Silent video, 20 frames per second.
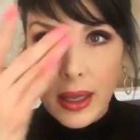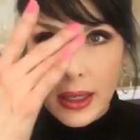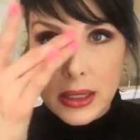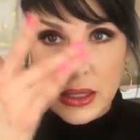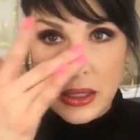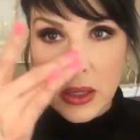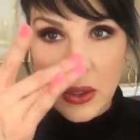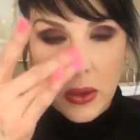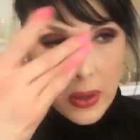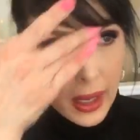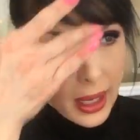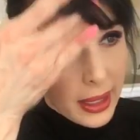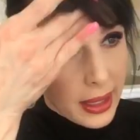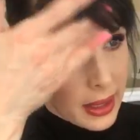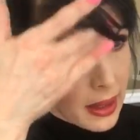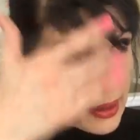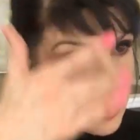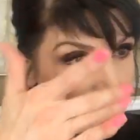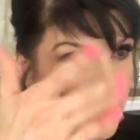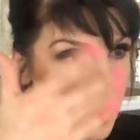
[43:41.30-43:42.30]
And it's
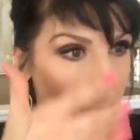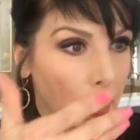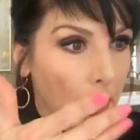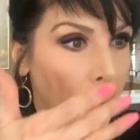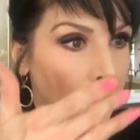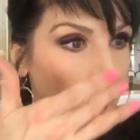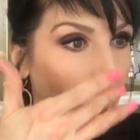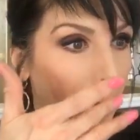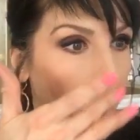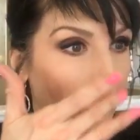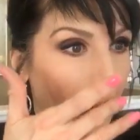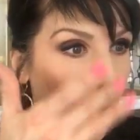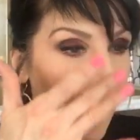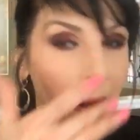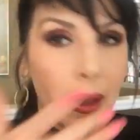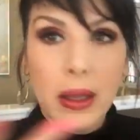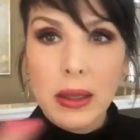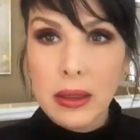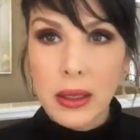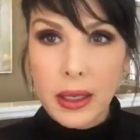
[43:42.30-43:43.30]
creating a little bit of a,
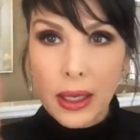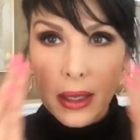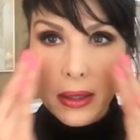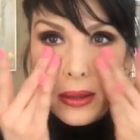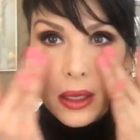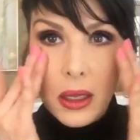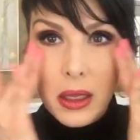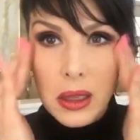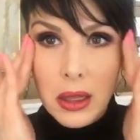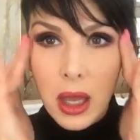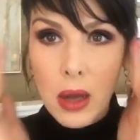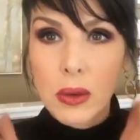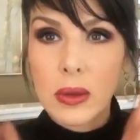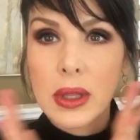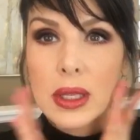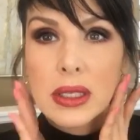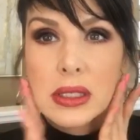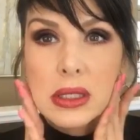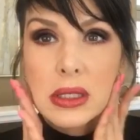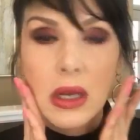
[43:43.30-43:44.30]
look at the glow
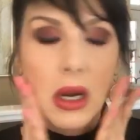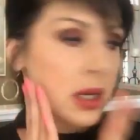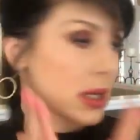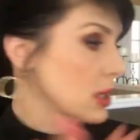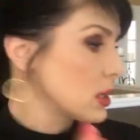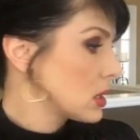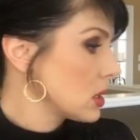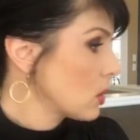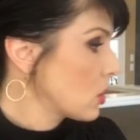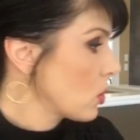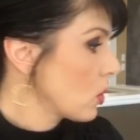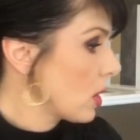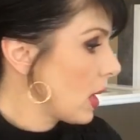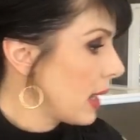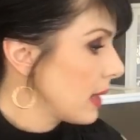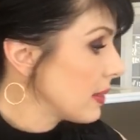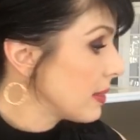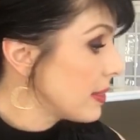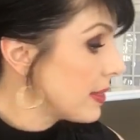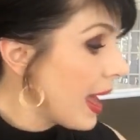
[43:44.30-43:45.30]
that it's starting to
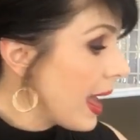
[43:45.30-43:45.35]
create.